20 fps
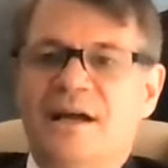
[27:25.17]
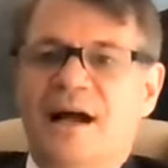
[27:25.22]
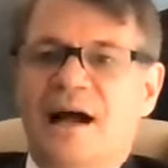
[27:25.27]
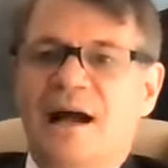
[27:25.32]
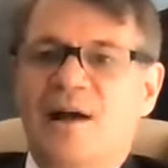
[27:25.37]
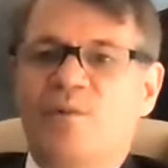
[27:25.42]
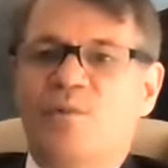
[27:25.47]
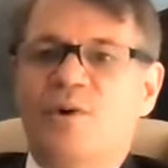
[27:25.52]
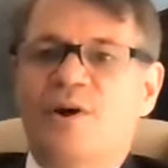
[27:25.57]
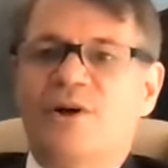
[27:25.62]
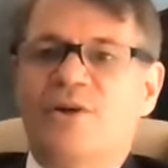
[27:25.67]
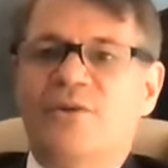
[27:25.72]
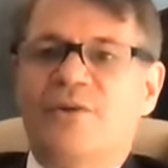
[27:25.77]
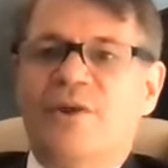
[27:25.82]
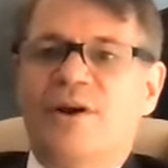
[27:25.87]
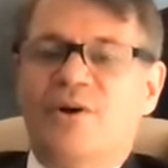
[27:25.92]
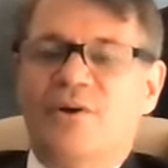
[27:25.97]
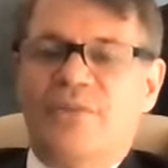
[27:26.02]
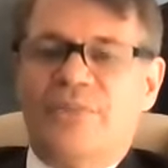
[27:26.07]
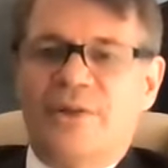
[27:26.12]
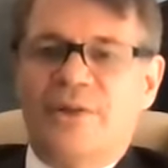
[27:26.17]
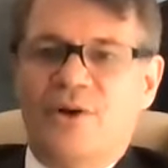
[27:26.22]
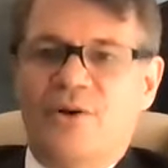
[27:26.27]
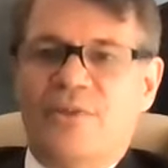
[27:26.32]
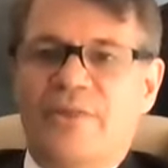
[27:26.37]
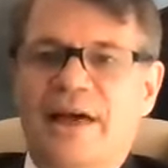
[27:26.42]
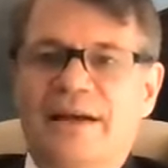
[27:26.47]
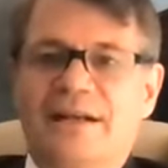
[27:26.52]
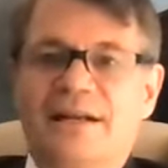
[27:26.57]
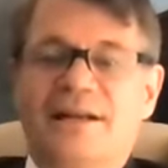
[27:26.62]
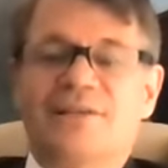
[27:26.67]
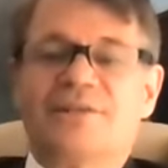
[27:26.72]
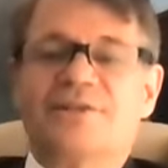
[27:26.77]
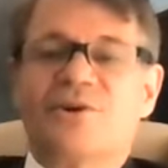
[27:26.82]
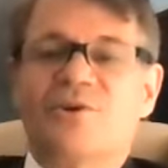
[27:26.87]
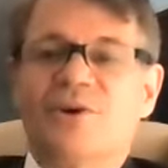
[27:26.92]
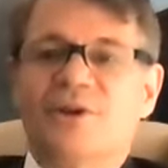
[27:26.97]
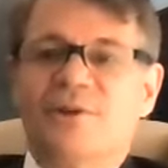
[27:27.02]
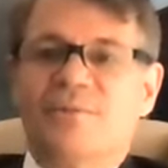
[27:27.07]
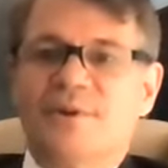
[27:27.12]
I will note, though, that it is
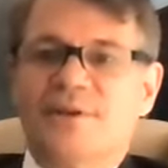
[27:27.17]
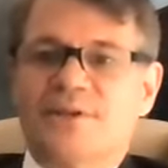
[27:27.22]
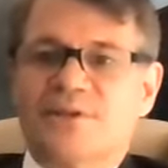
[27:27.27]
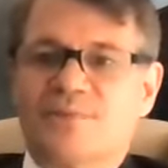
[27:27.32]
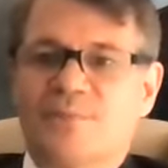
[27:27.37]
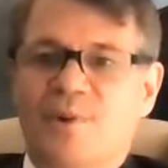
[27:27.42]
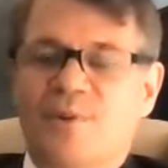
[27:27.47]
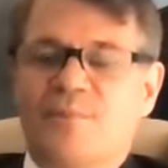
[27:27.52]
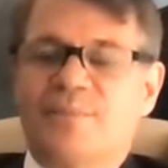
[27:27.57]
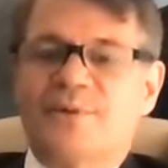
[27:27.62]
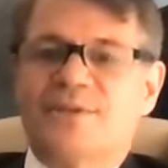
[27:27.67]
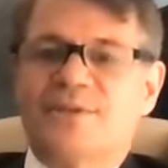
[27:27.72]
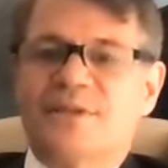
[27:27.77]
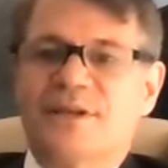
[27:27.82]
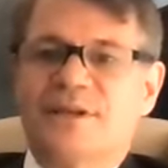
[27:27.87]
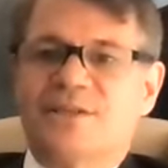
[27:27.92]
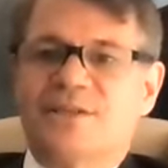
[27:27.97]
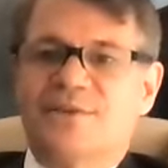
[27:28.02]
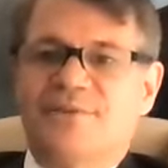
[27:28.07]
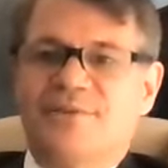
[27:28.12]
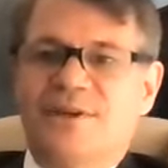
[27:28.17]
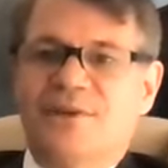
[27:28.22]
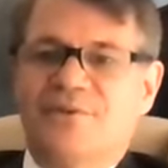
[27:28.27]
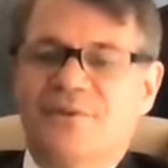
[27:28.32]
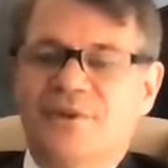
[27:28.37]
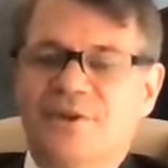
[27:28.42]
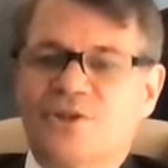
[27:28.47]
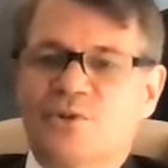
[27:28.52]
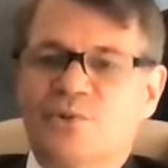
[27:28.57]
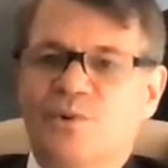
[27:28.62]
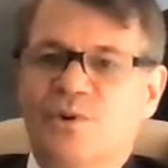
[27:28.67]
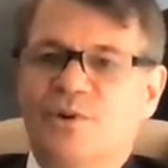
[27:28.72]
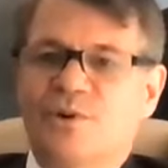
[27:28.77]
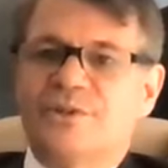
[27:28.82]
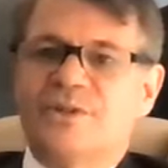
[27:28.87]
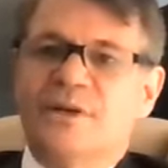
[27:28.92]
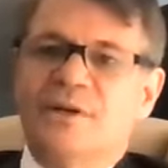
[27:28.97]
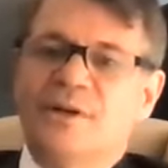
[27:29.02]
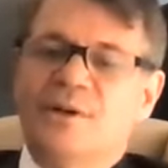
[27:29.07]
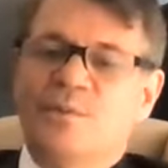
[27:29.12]
going to be a small percentage of individuals.